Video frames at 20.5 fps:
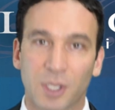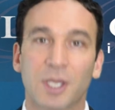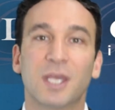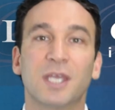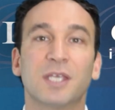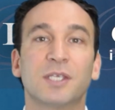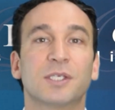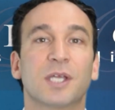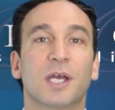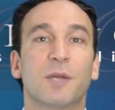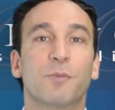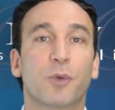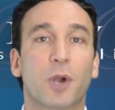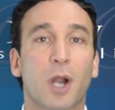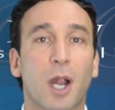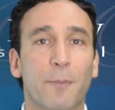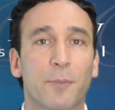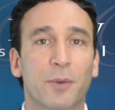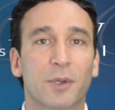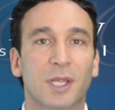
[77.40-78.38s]
is done
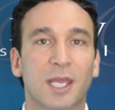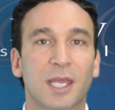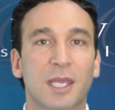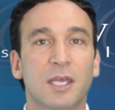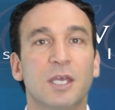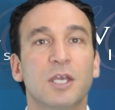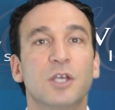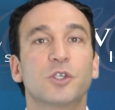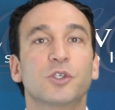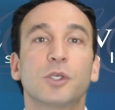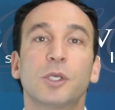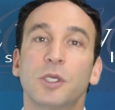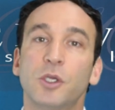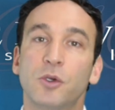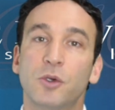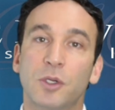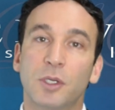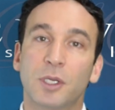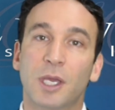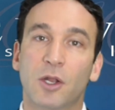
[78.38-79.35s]
properly so that you
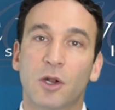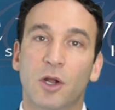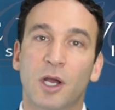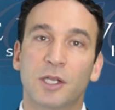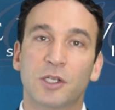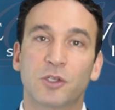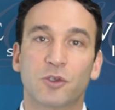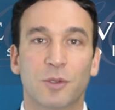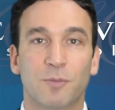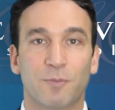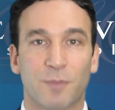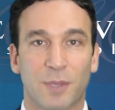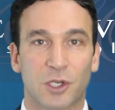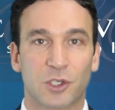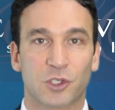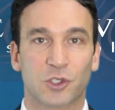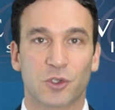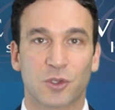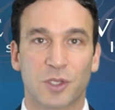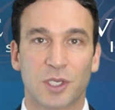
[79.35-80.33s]
can get on to
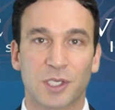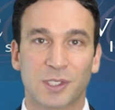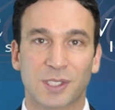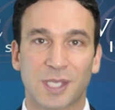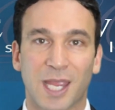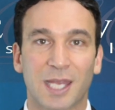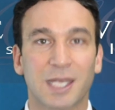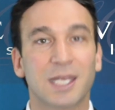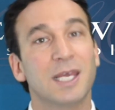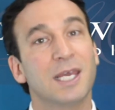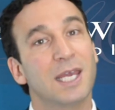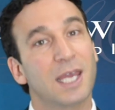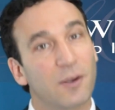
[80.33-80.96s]
administer the estate